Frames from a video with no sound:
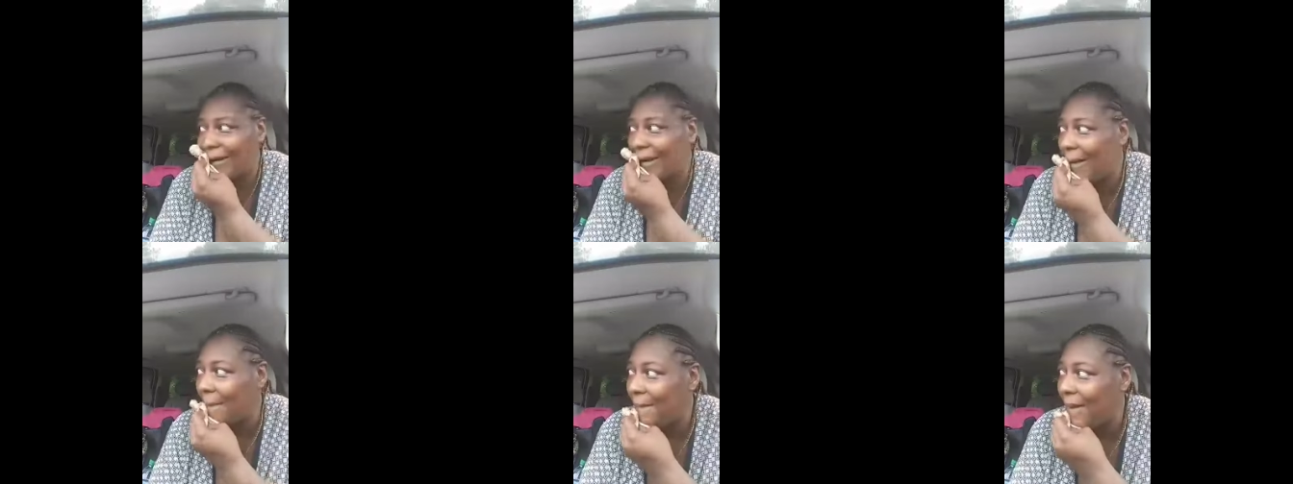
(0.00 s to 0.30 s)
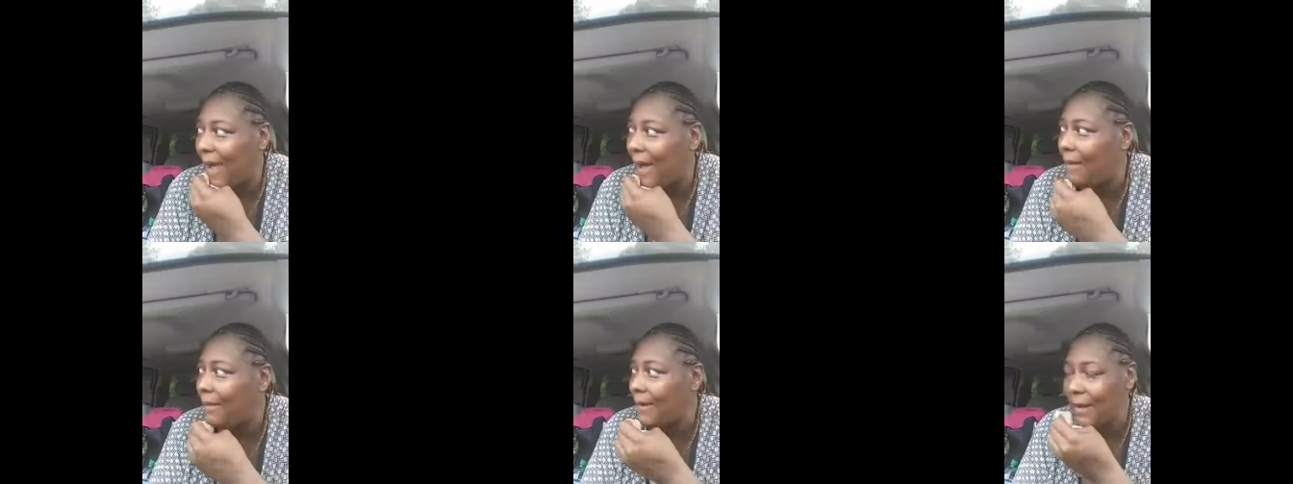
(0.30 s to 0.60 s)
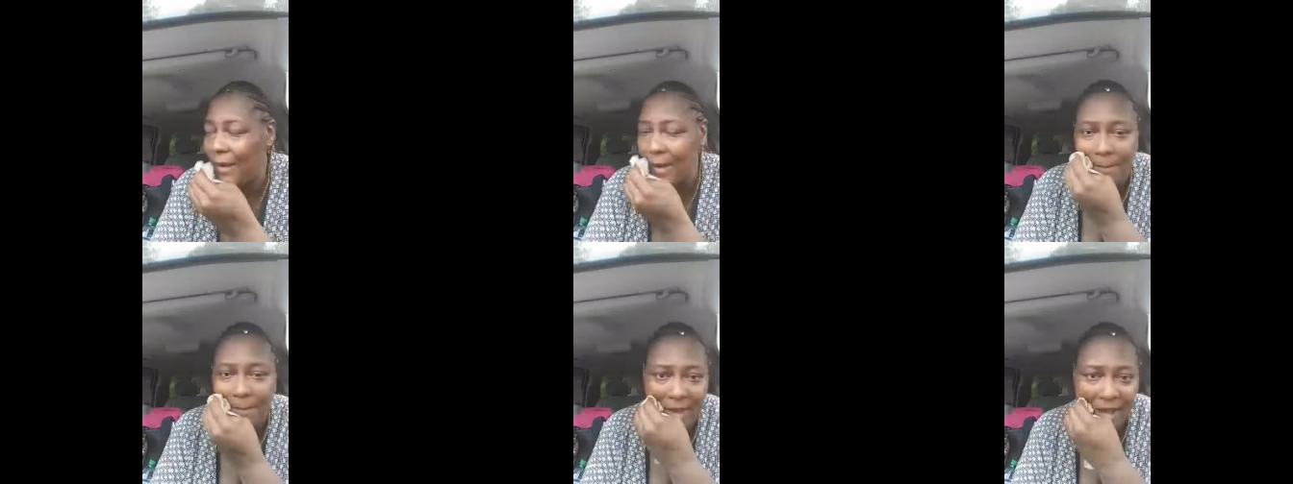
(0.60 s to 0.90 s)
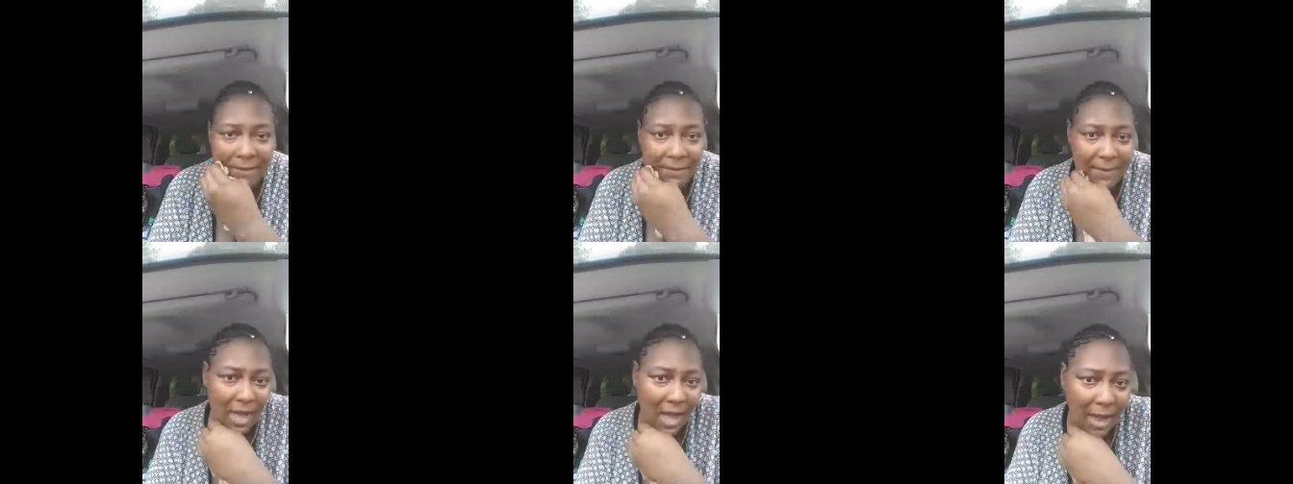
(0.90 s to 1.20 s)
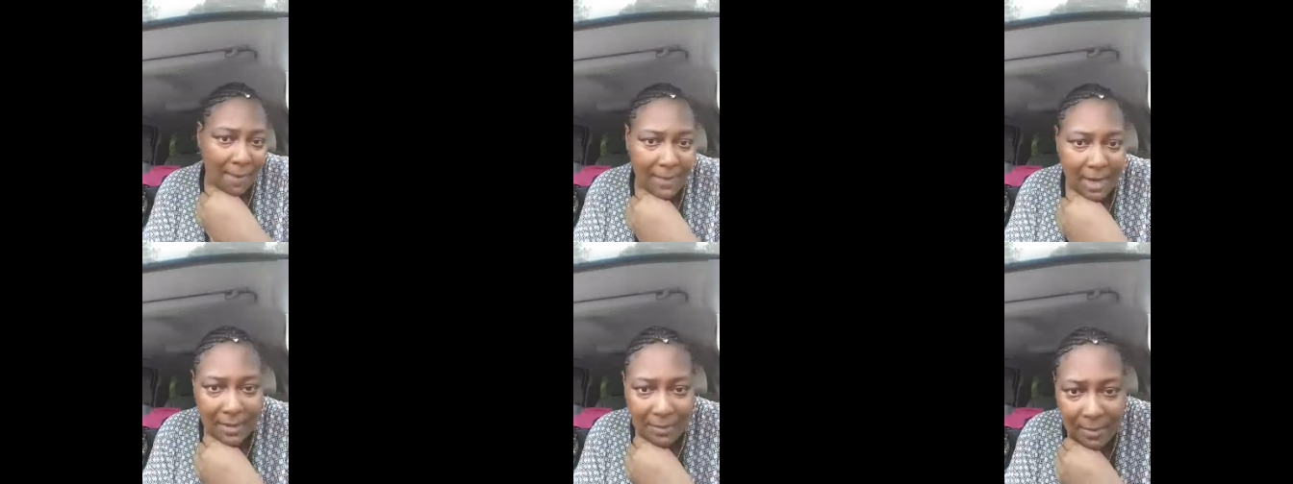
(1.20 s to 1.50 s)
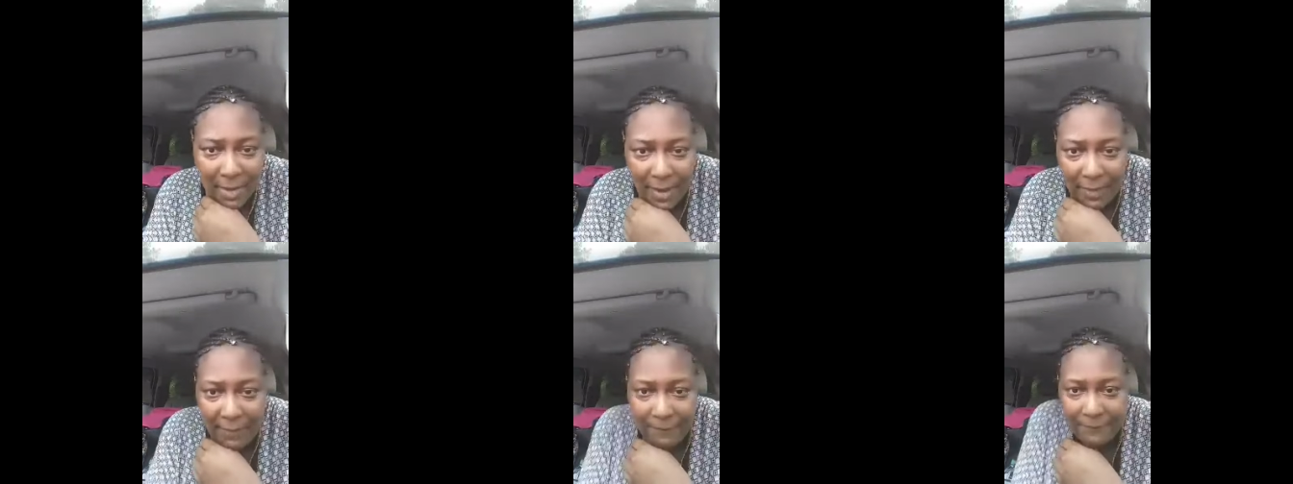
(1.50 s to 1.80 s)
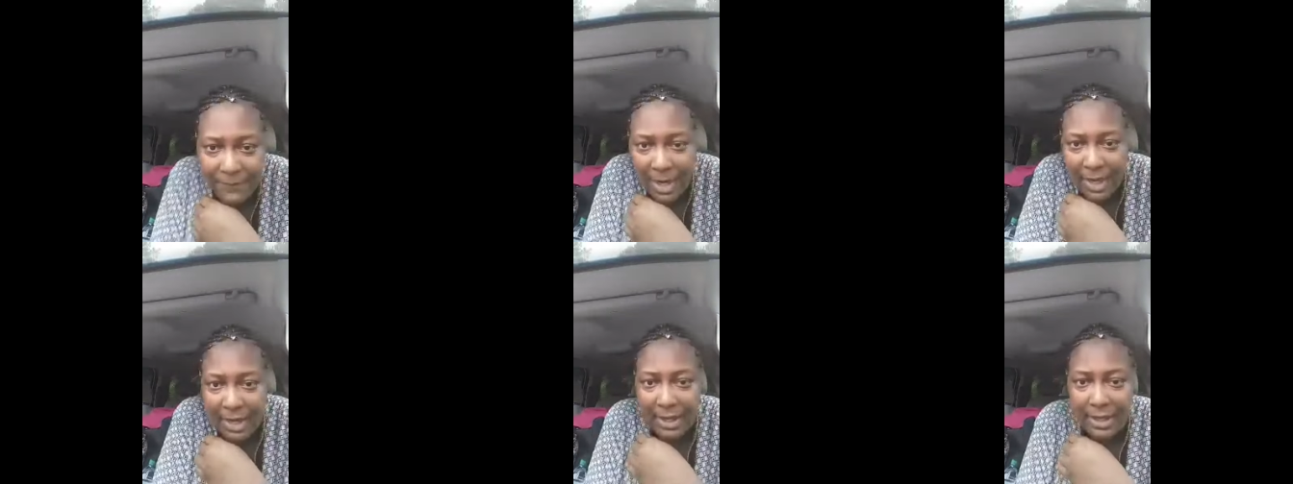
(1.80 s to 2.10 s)
to come out here, baby. I'm in
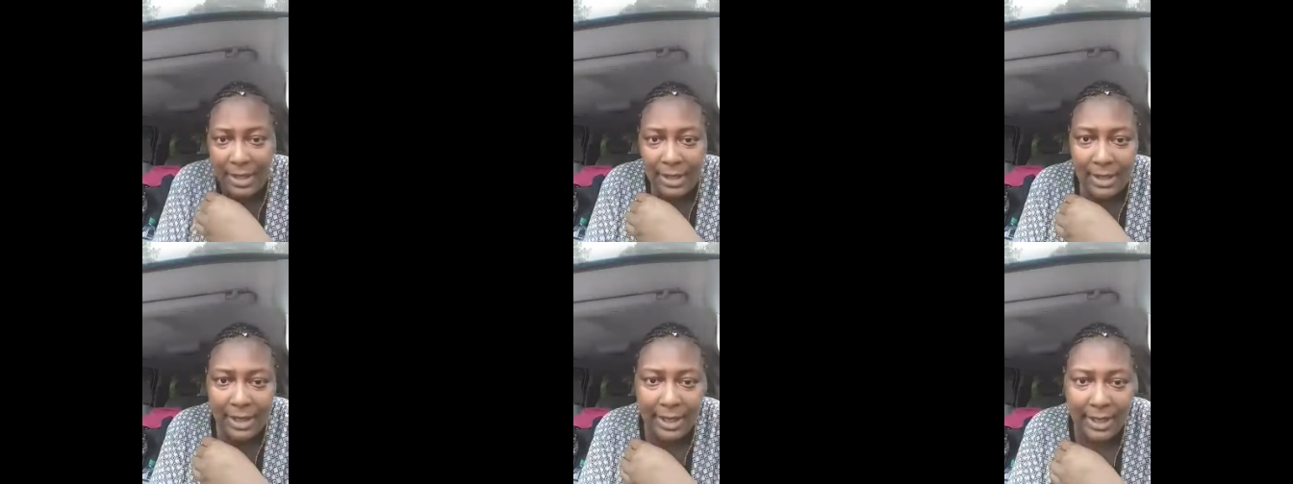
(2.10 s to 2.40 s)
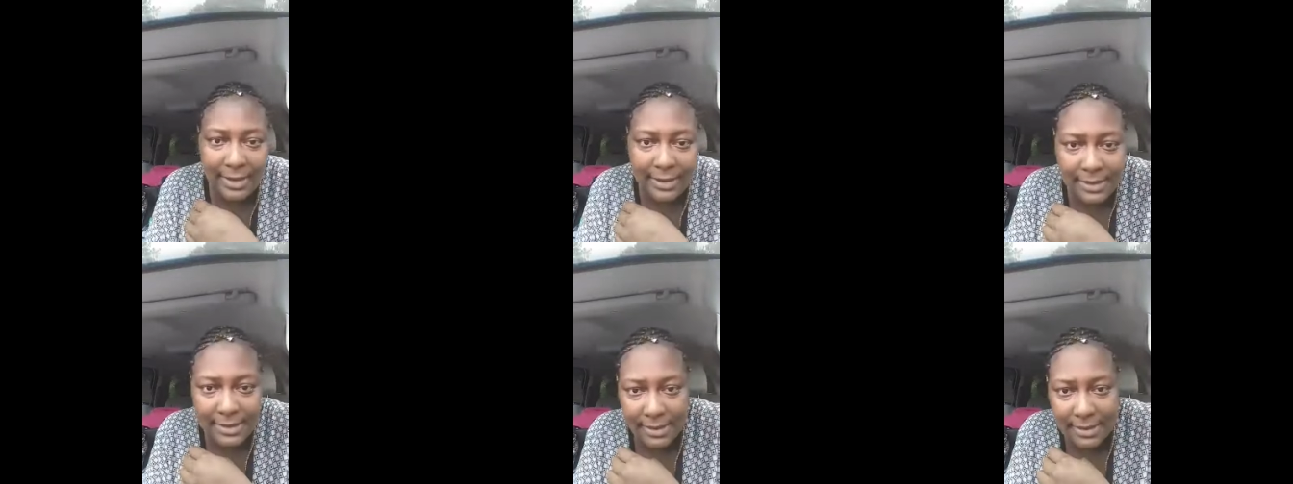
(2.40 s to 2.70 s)
motherfucking Atlanta.